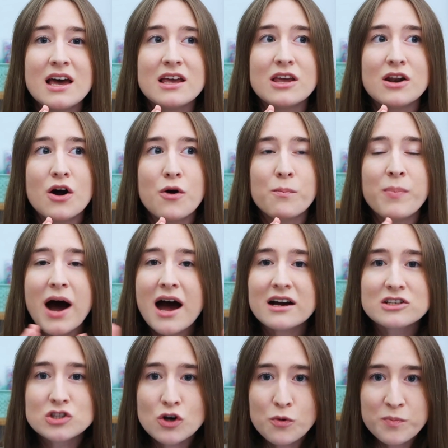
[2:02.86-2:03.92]

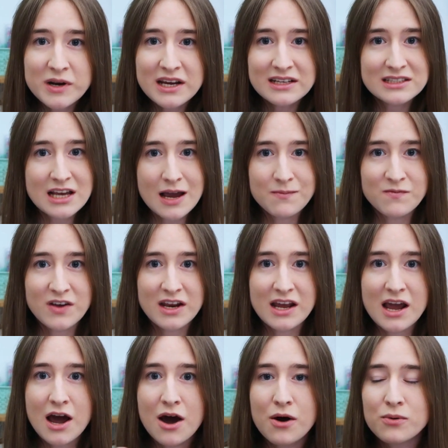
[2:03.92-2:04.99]
box opening type
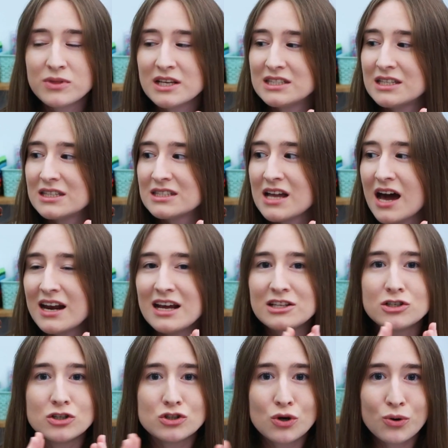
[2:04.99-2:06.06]
video. This is not a
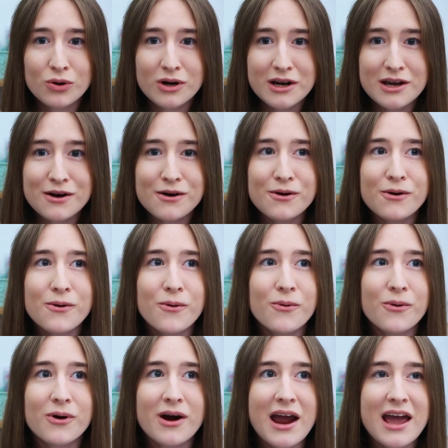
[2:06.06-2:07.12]
tutorial
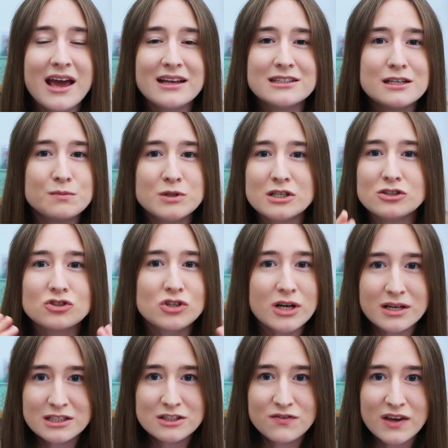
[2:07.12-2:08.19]
or a tips and
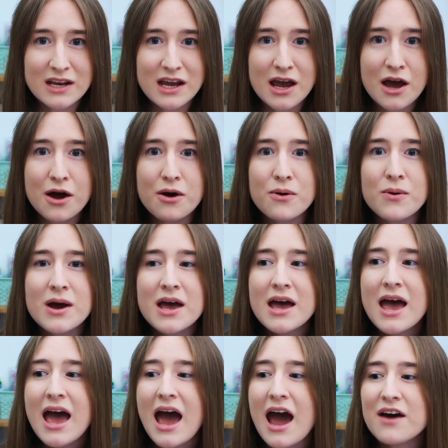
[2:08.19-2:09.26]
tricks video.
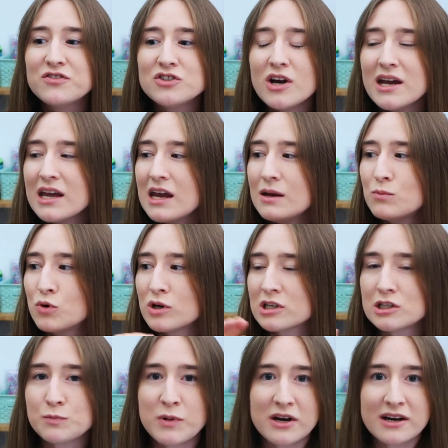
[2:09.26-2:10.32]
After I gain more
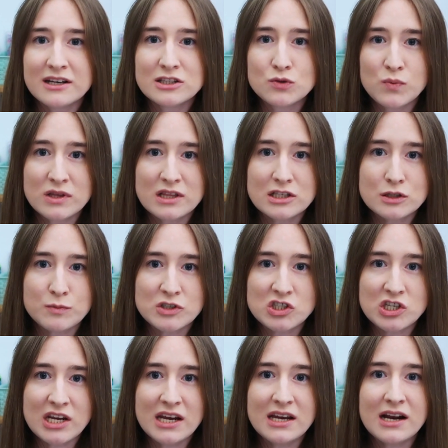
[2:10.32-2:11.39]
experience with this
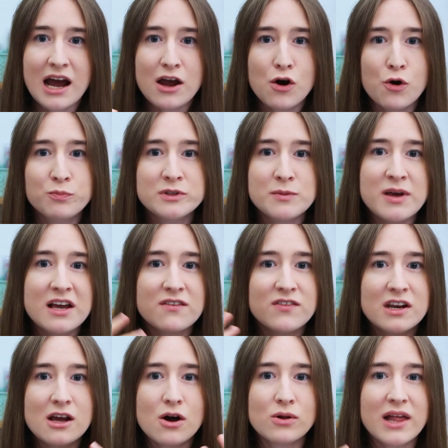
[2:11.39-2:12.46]
machine, I hope to make a
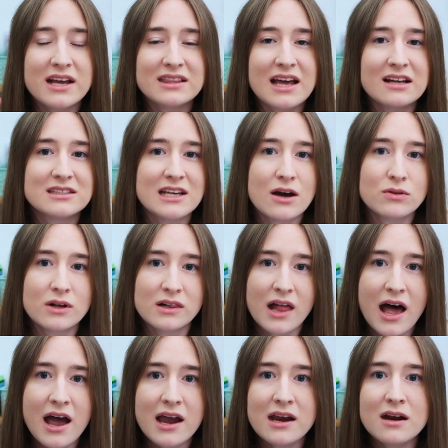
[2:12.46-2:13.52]
video like that down the
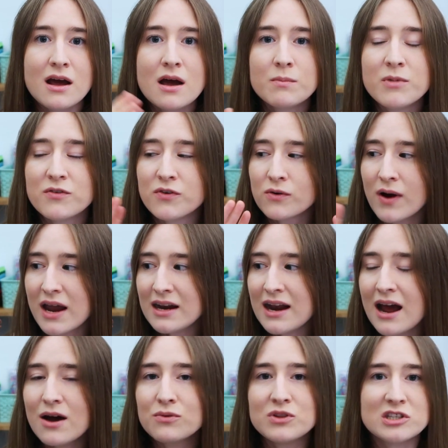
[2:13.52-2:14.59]
line. But for right
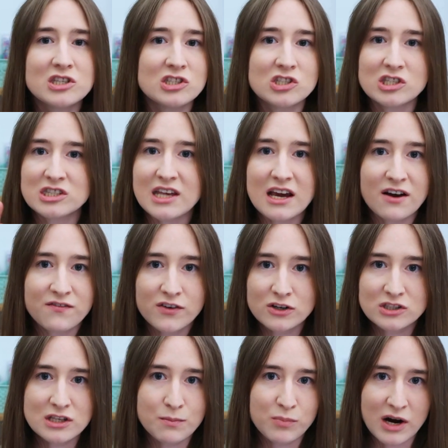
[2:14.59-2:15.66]
now, this is just like a
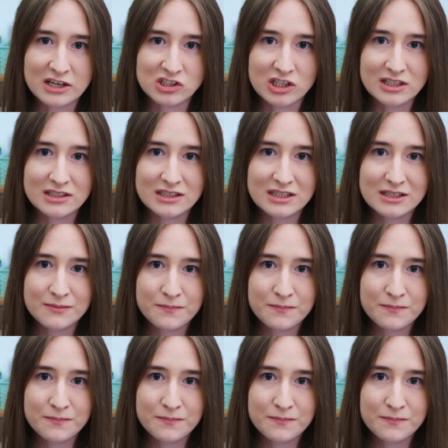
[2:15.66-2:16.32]
first impressions.